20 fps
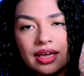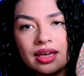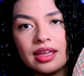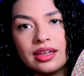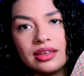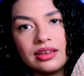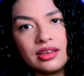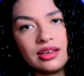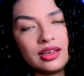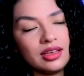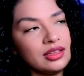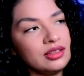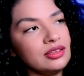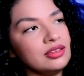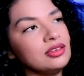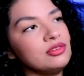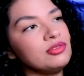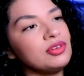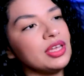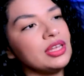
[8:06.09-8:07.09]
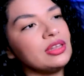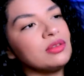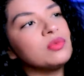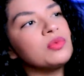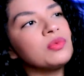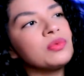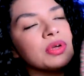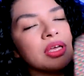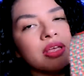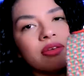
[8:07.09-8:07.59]
and and you can
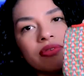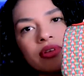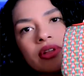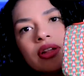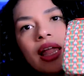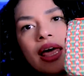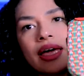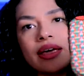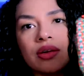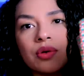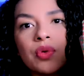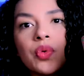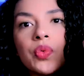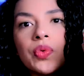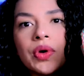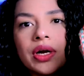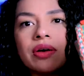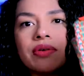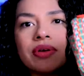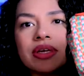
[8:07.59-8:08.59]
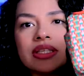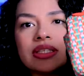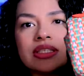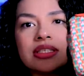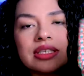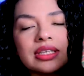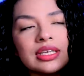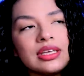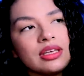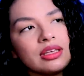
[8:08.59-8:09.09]
even like wear
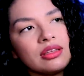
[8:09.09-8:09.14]
it